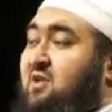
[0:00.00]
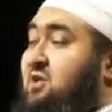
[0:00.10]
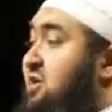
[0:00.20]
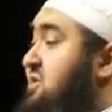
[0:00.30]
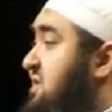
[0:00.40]

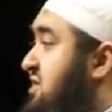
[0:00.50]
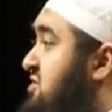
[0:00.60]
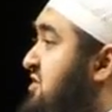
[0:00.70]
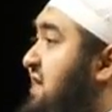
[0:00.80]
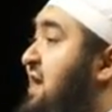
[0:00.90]
Dear
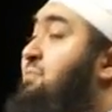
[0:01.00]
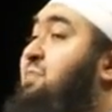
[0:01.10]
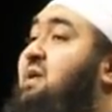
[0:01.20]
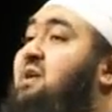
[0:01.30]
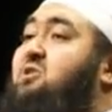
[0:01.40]
sisters, I
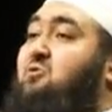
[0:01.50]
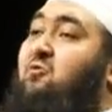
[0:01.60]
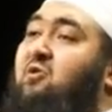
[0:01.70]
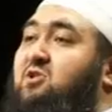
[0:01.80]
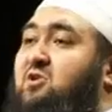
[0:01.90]
plead
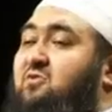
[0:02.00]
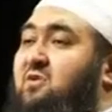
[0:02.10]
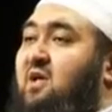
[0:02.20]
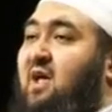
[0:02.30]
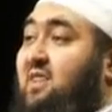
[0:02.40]
towards you
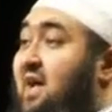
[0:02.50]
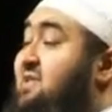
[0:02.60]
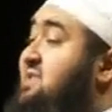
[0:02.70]
that